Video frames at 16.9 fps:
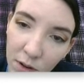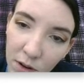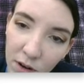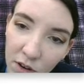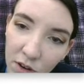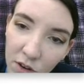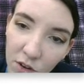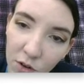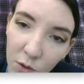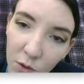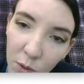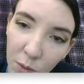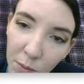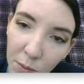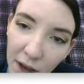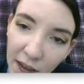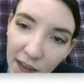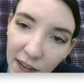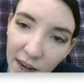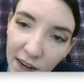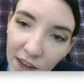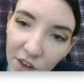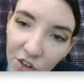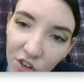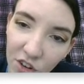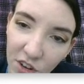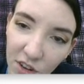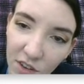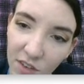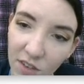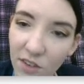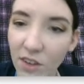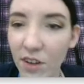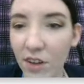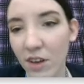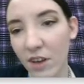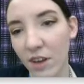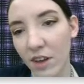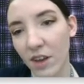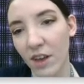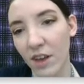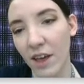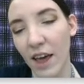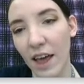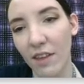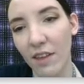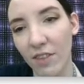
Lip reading: do my initials as